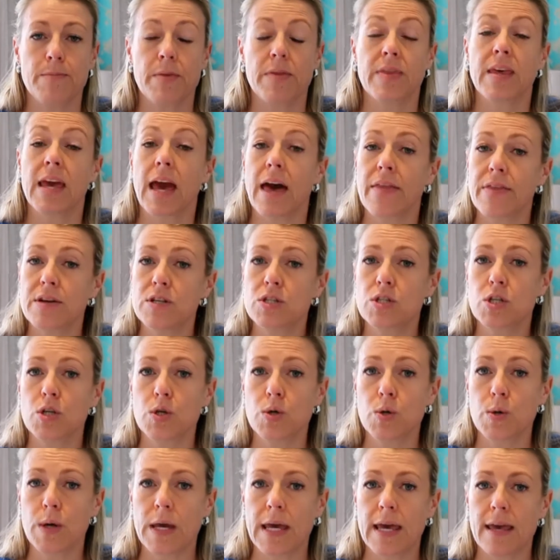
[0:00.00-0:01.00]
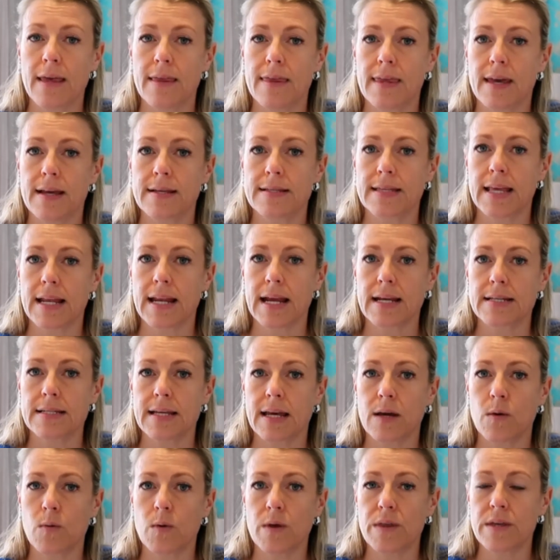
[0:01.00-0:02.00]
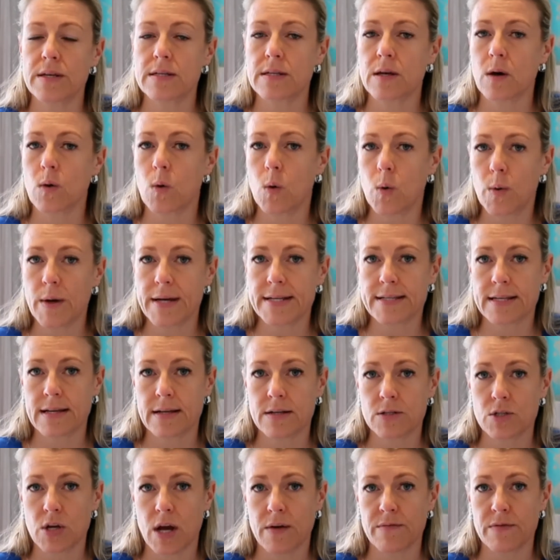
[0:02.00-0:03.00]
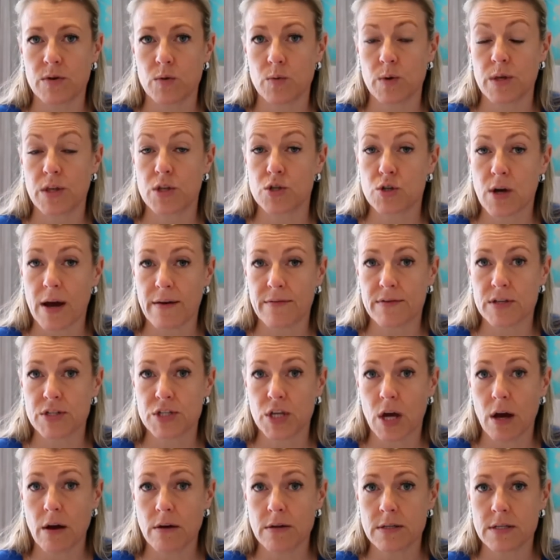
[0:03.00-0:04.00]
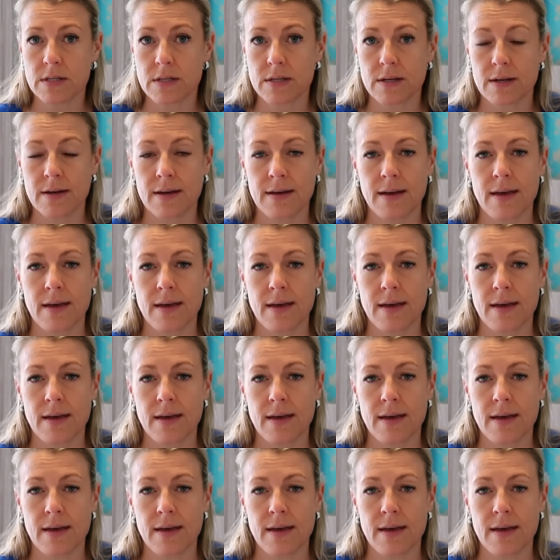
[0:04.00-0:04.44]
The other two key things that I take with is I always travel with travel socks,